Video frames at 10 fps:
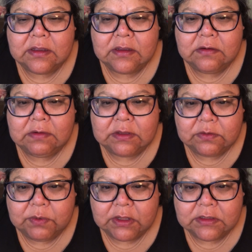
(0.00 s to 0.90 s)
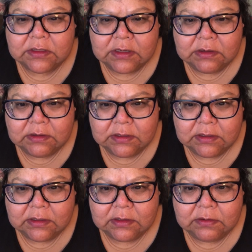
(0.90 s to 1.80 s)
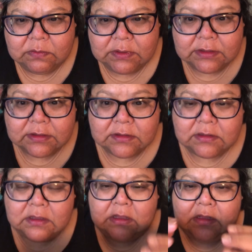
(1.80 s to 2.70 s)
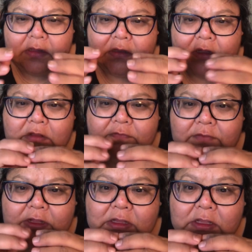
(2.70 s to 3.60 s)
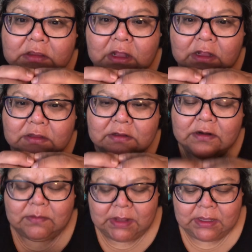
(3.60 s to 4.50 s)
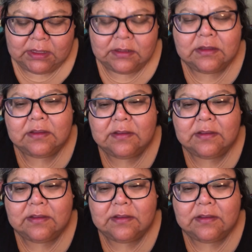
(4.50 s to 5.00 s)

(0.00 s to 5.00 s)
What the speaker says: reciprocity with the conflicting thoughts in our mind,